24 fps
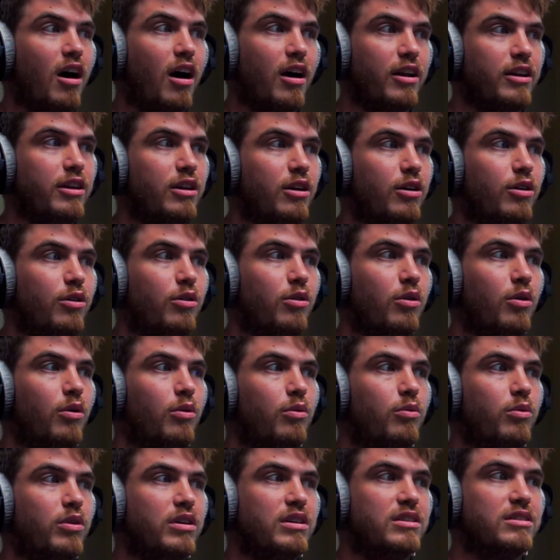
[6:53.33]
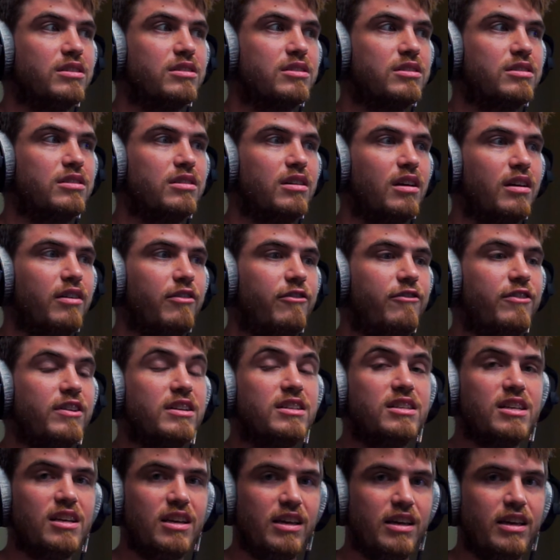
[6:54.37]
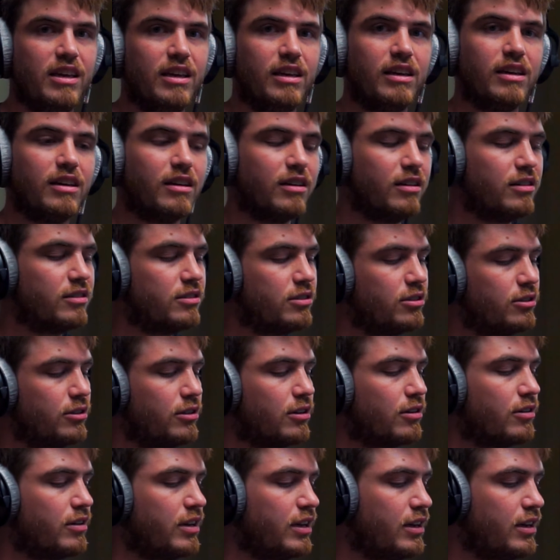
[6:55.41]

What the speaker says: audio was fatiguing to your